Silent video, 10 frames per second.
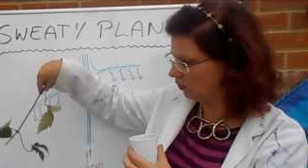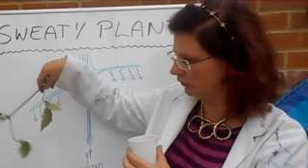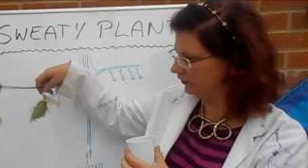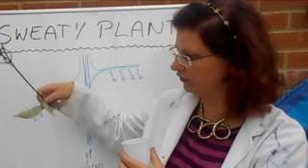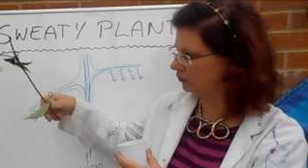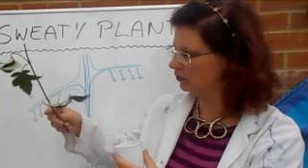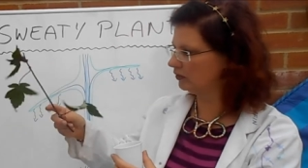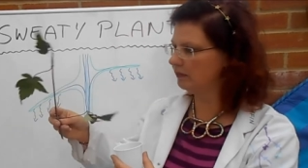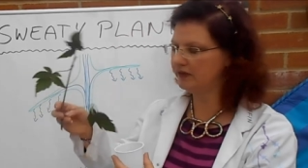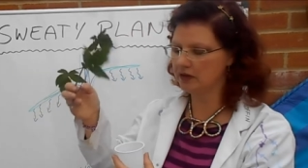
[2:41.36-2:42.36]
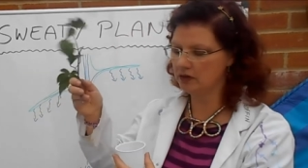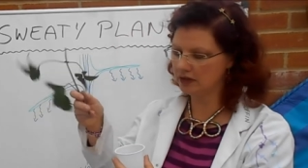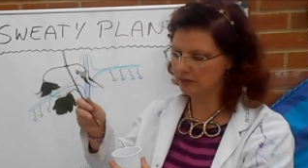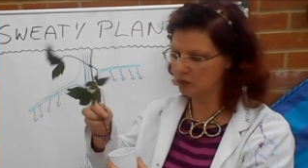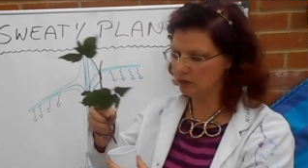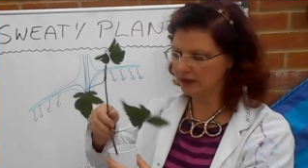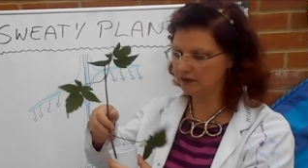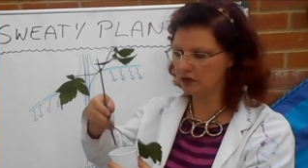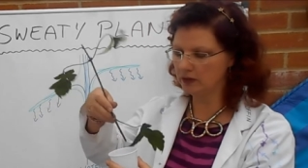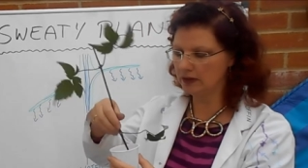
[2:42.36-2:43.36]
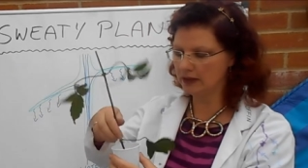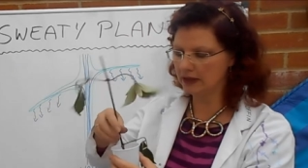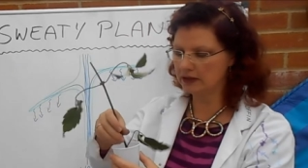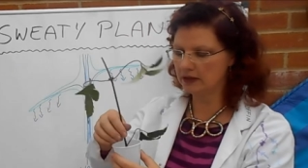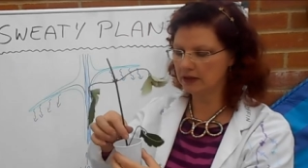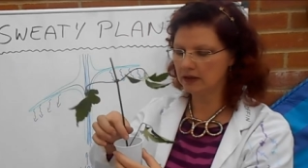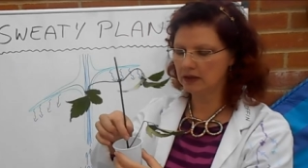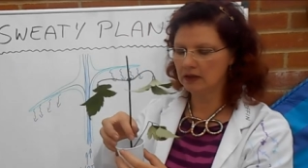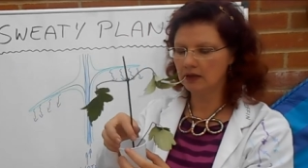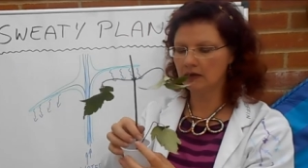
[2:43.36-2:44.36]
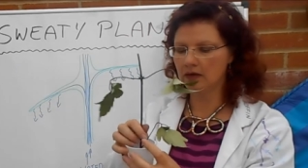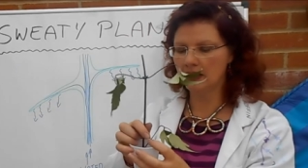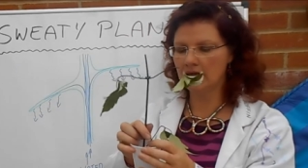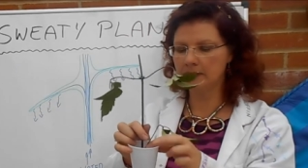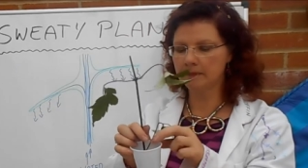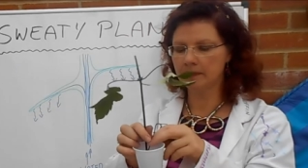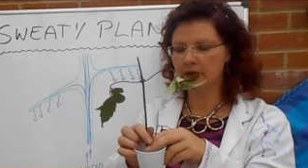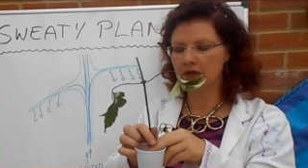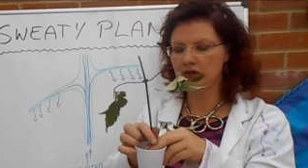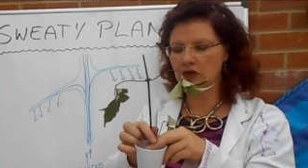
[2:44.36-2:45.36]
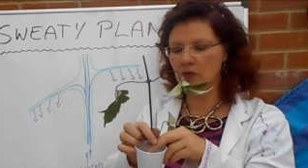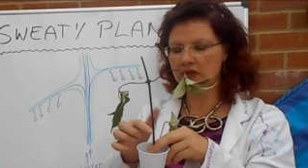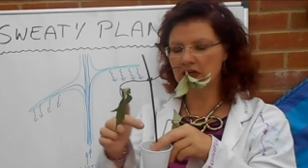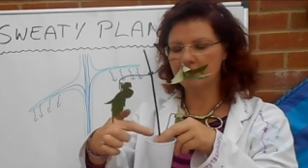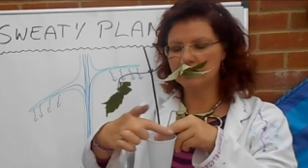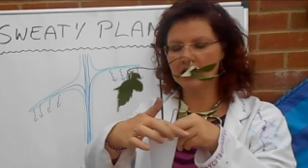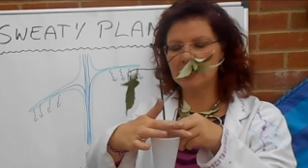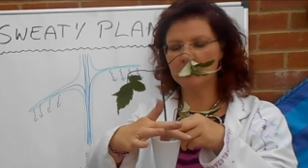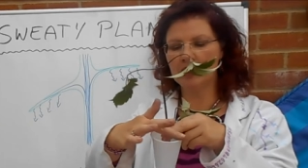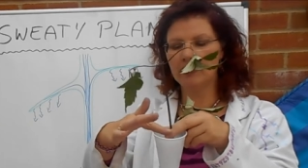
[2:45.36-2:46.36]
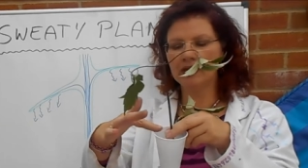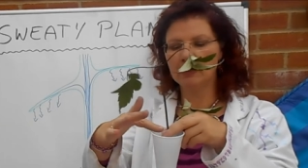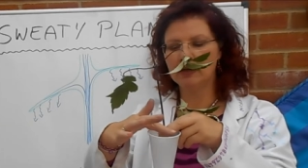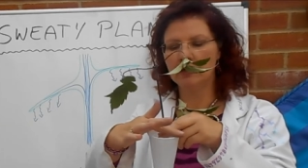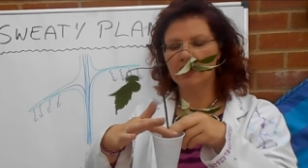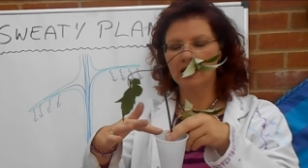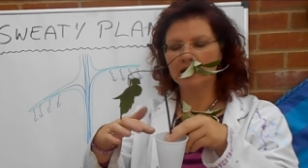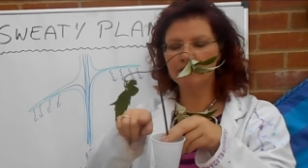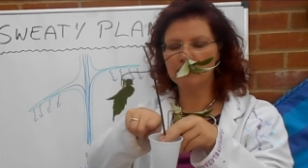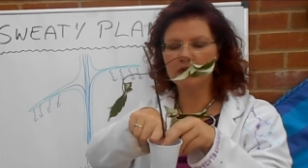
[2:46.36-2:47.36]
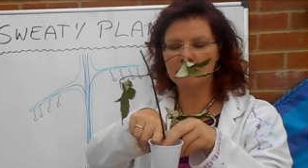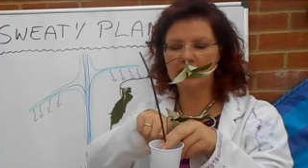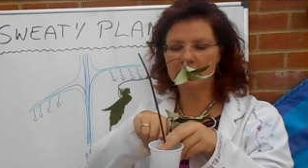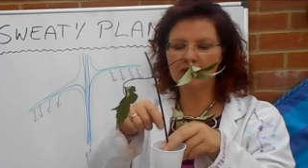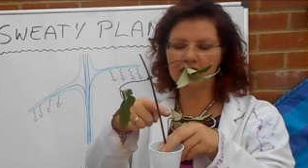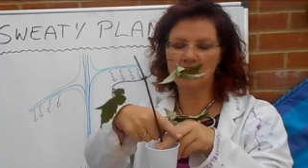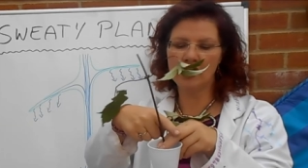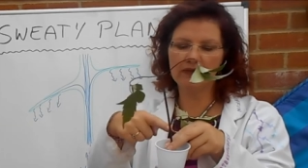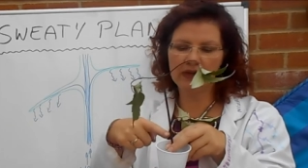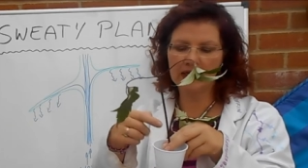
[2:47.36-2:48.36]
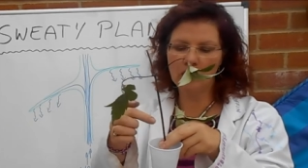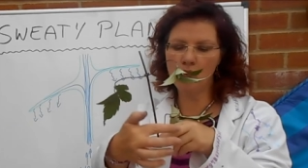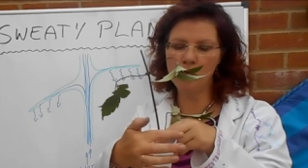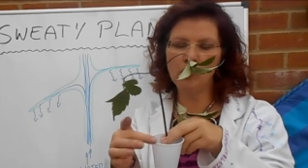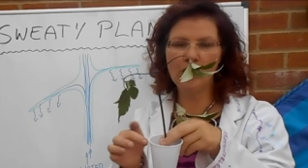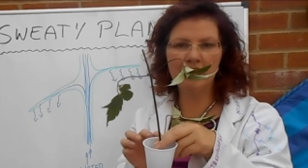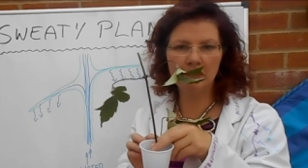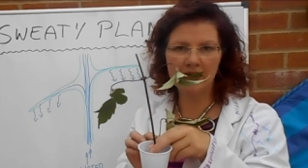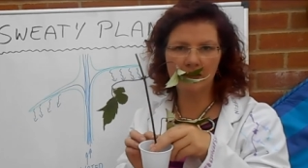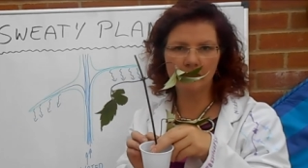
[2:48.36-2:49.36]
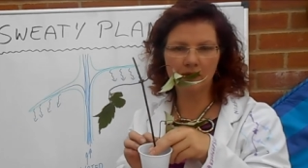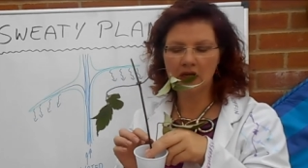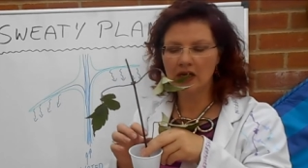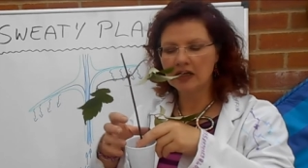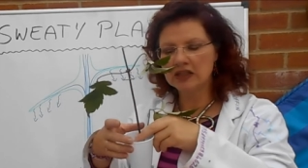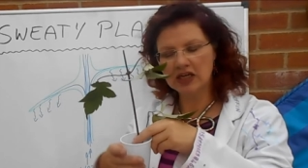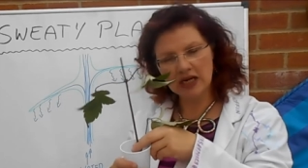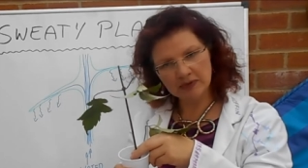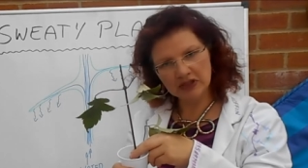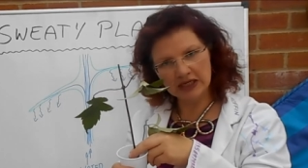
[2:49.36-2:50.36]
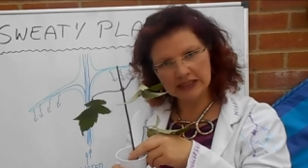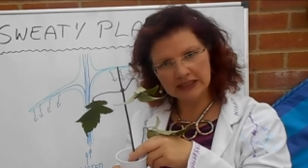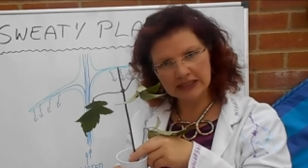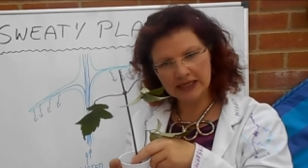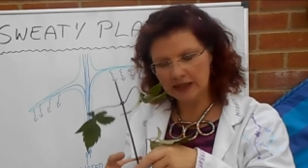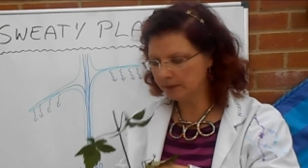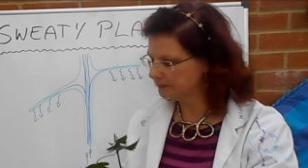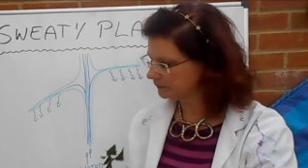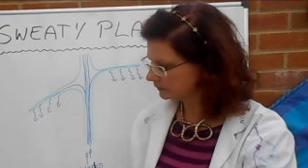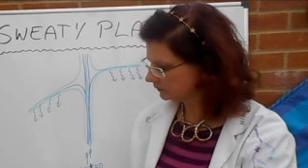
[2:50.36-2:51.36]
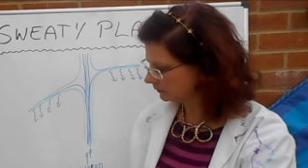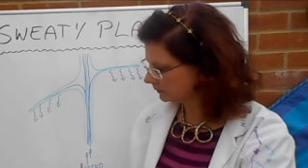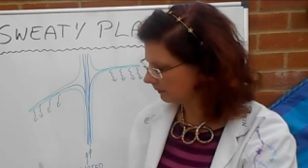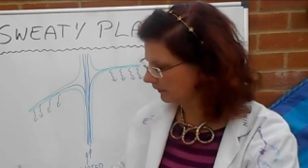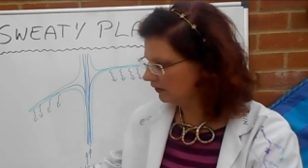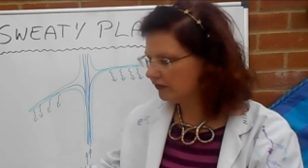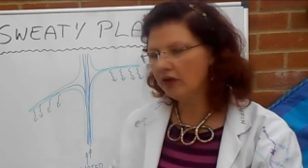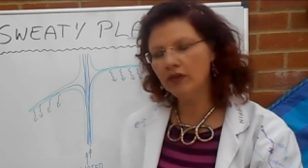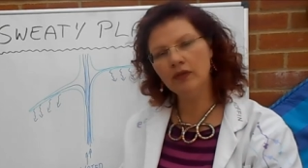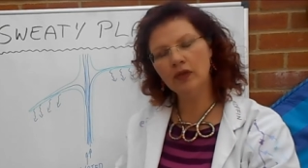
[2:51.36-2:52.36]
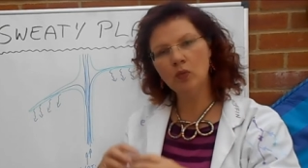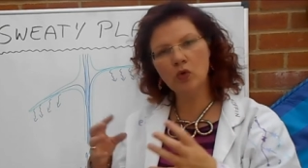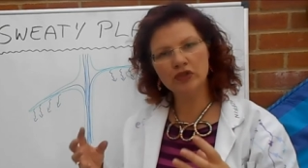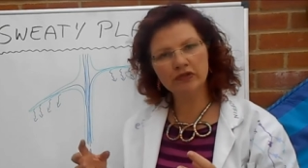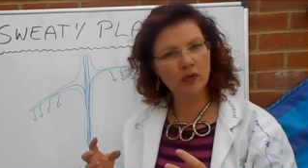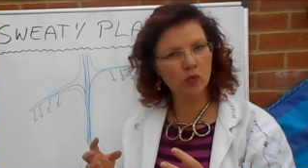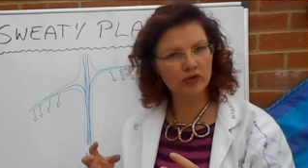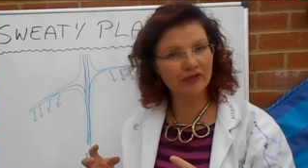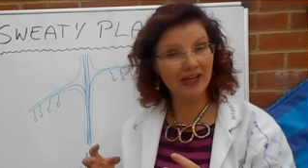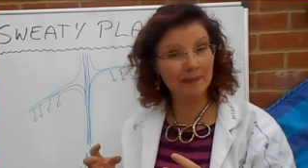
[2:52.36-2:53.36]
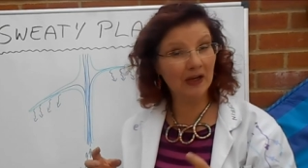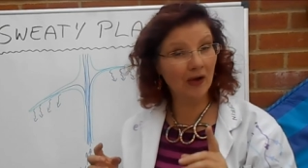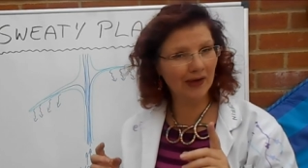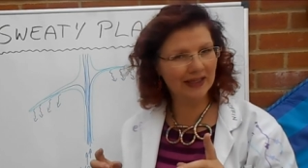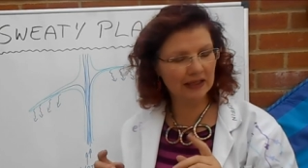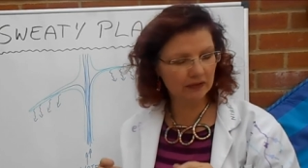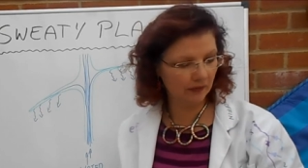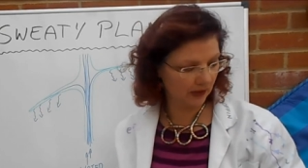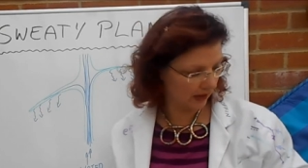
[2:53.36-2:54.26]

one stalk obviously you're going to have more leaves on than that okay so you want to have the tape going back in front of it and to the side of it and all the way round taped nicely down so that the water and the water vapour can't get out of the